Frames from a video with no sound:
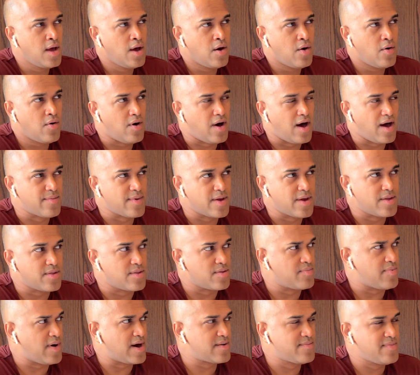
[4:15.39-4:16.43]
well, I mean, the
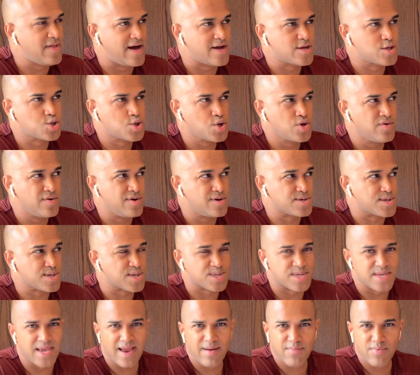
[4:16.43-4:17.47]
bottom line too is this
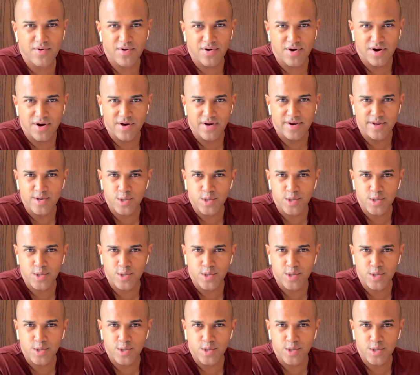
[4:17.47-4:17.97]
neighborhood